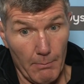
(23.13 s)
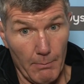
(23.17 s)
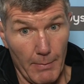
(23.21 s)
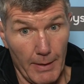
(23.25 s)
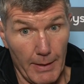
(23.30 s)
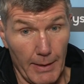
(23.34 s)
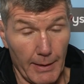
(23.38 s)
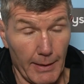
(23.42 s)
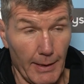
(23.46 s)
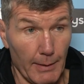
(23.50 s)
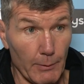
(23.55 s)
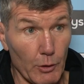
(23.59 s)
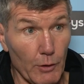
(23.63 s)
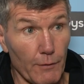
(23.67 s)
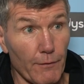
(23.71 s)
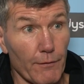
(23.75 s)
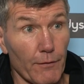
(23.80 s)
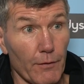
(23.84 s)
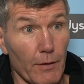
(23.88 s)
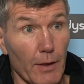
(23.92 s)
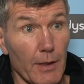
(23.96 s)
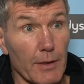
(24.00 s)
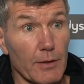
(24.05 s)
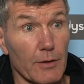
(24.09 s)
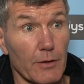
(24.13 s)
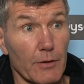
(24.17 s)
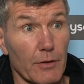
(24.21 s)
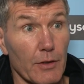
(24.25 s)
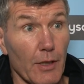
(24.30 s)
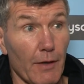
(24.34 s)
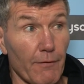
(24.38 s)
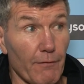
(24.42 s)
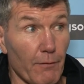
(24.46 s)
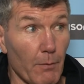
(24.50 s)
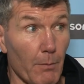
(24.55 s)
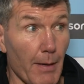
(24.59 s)
make the game good for us and
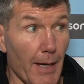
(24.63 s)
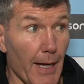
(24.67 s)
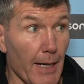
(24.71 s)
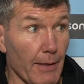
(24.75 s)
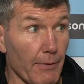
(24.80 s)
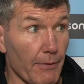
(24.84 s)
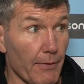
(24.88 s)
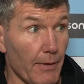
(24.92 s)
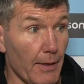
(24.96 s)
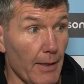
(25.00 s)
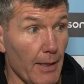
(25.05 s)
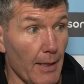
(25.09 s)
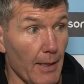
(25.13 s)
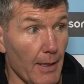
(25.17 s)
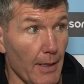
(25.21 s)
tough for Bath,